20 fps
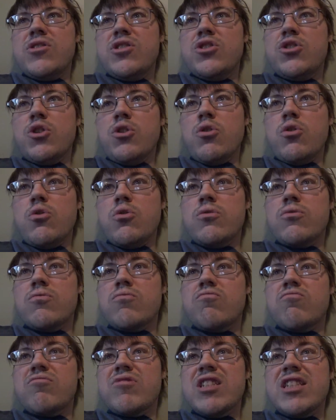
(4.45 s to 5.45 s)
so
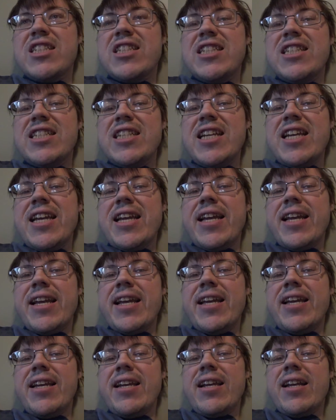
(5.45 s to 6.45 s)

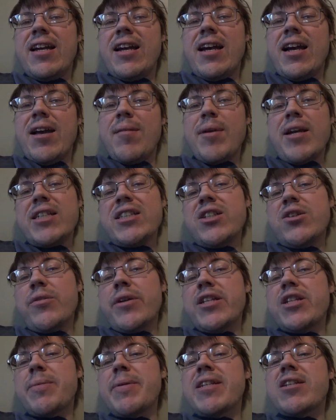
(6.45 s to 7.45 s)
today I'm actually
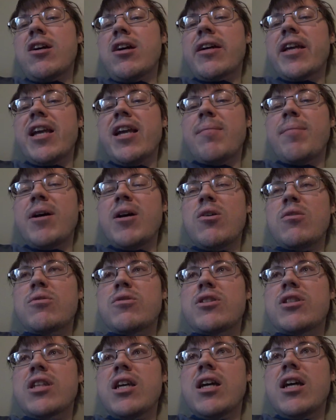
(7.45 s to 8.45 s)
going to be talking
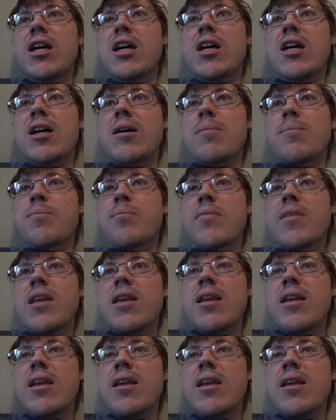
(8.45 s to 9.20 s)
about um,